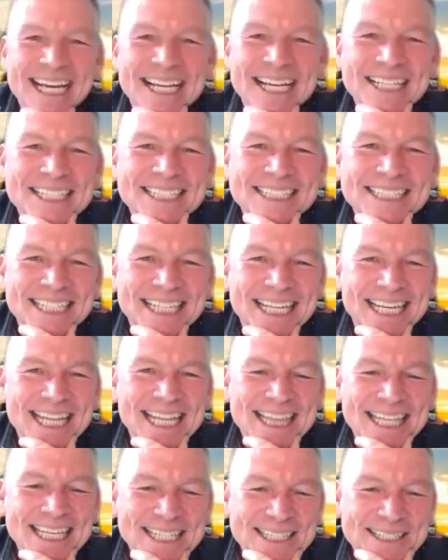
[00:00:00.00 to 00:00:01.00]
Alison,
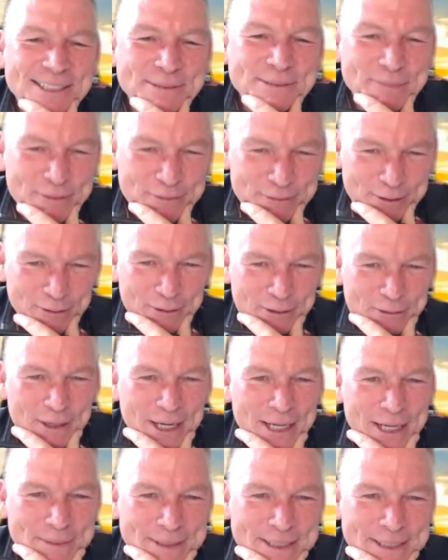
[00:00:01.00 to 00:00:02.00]
anything else before we
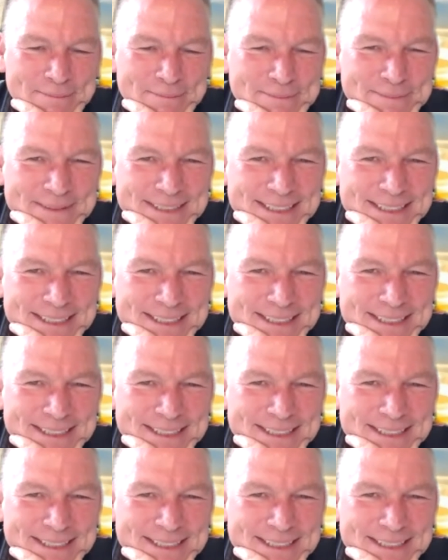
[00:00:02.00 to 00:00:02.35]
wrap up?